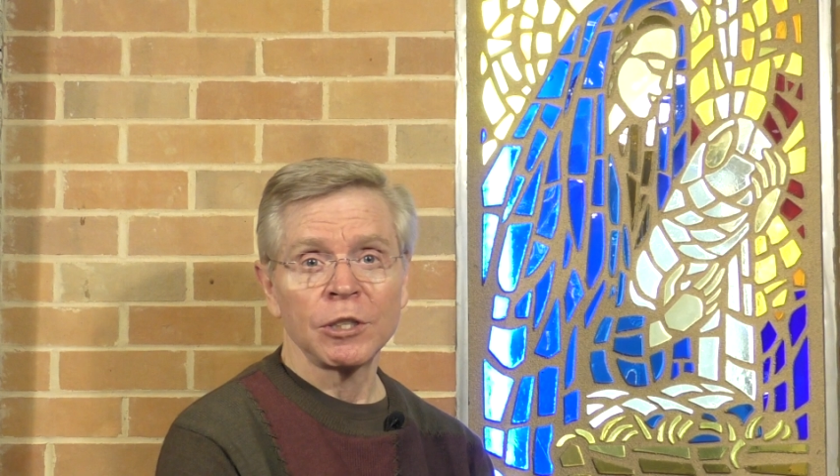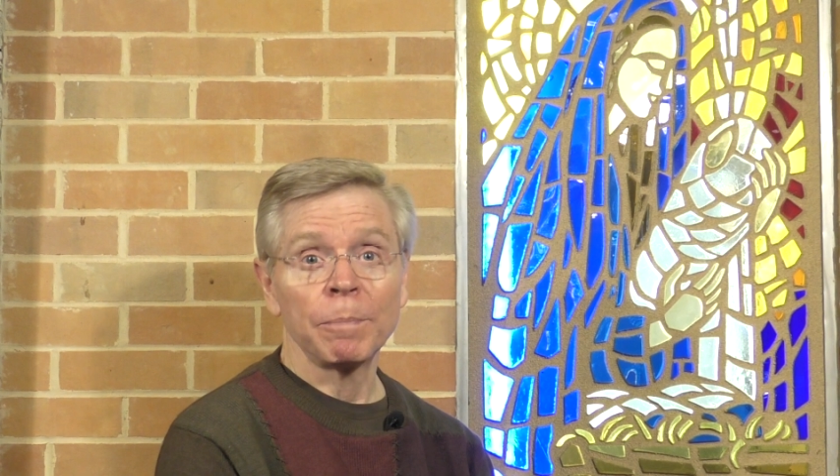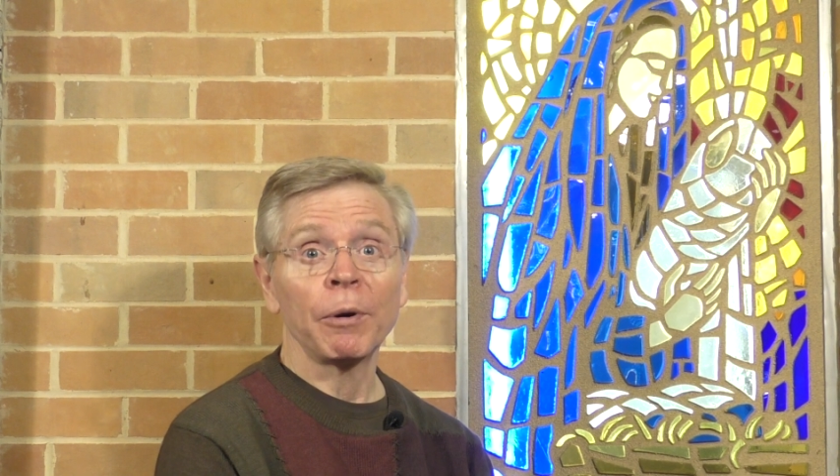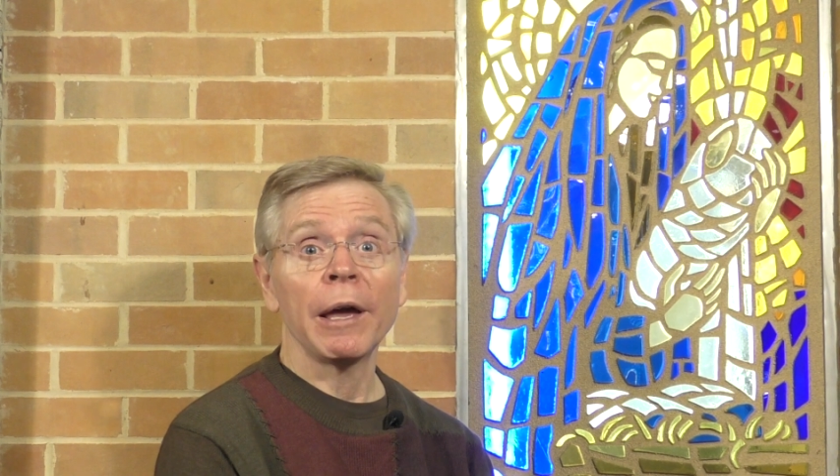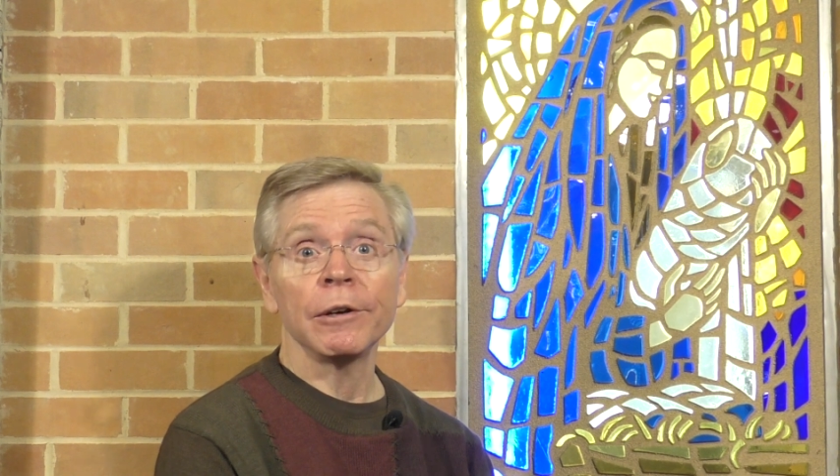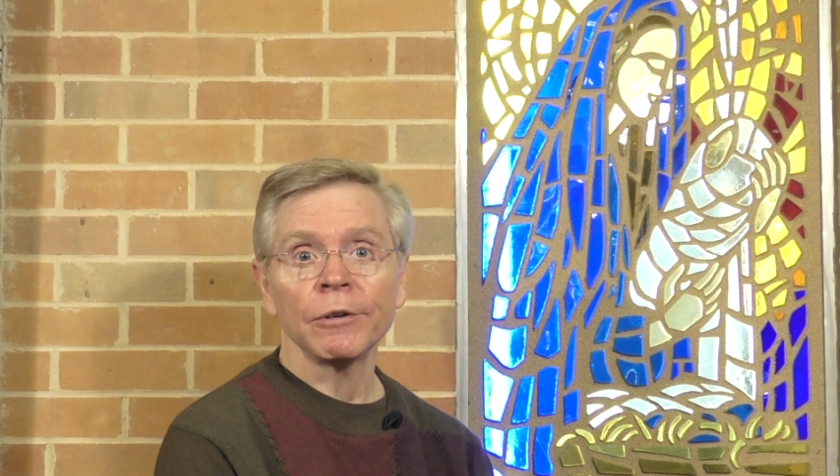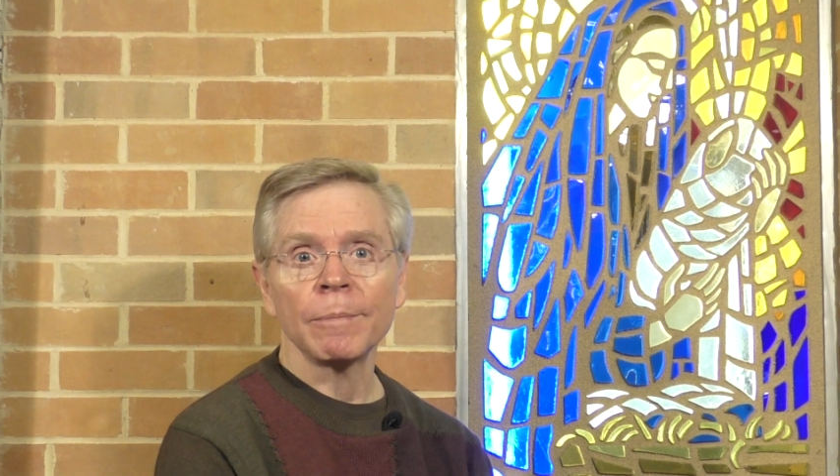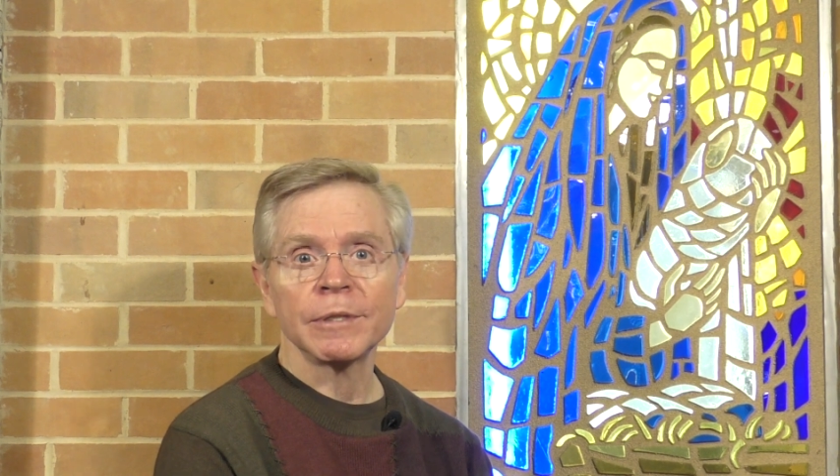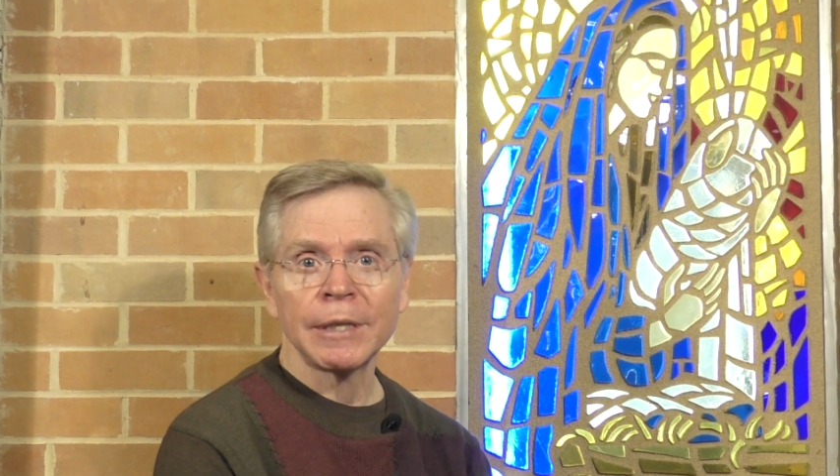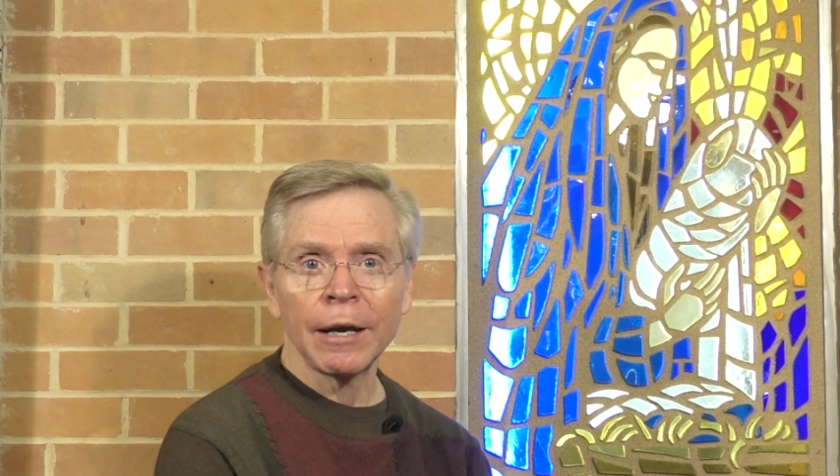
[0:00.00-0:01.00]
soprano
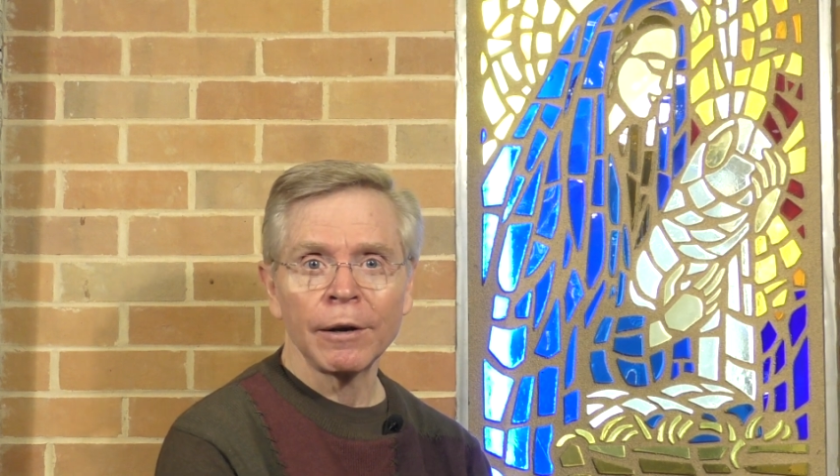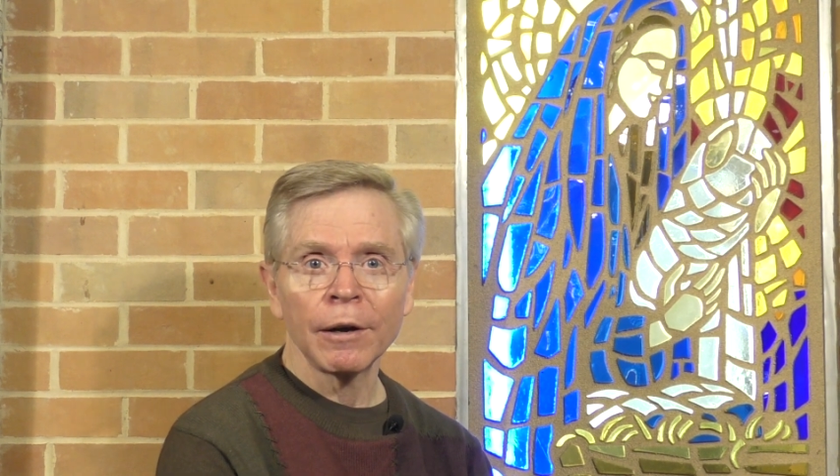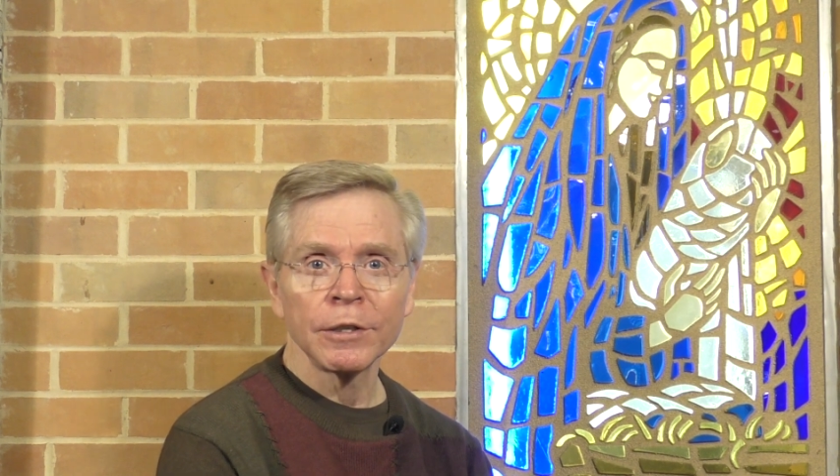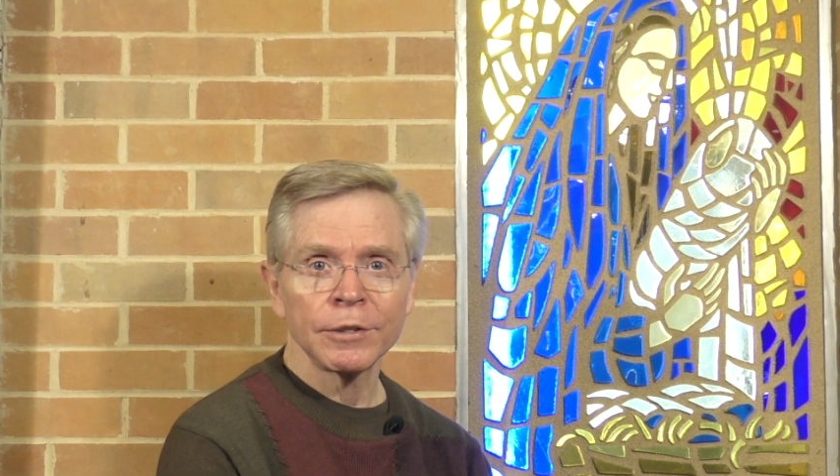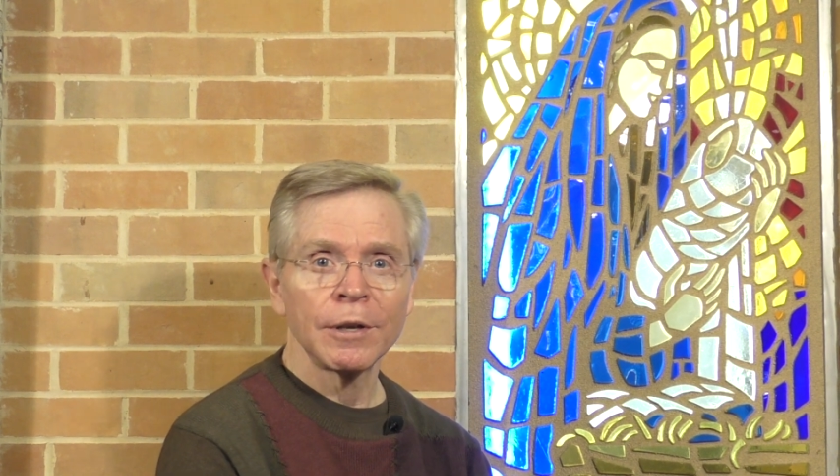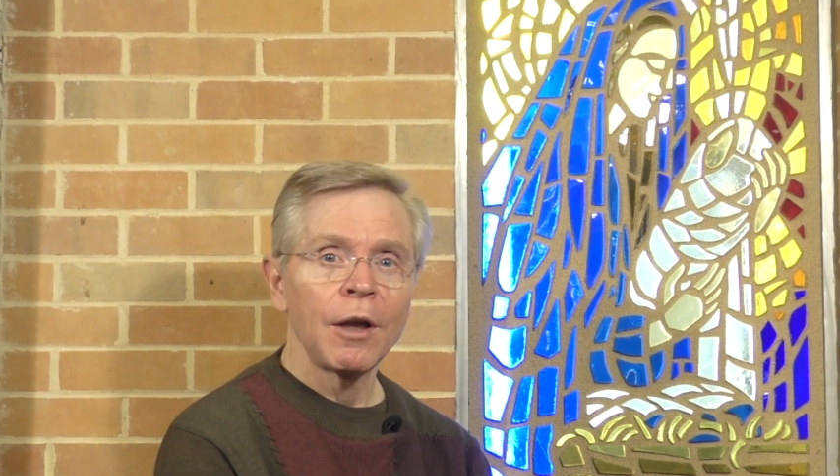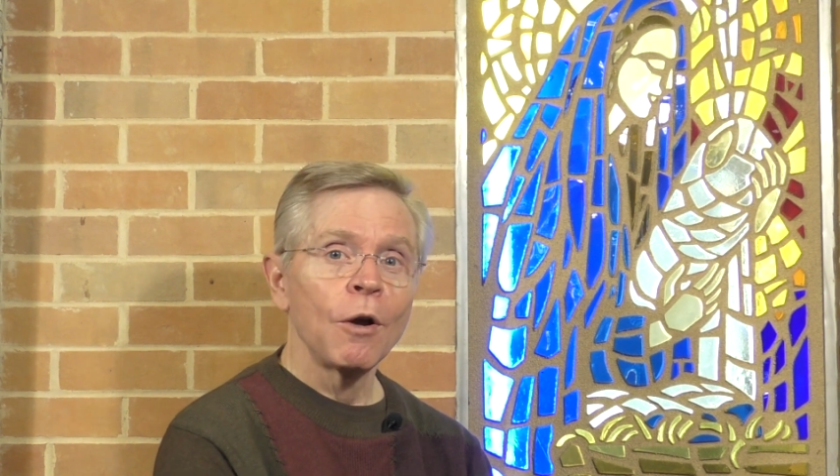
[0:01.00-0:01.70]
upstairs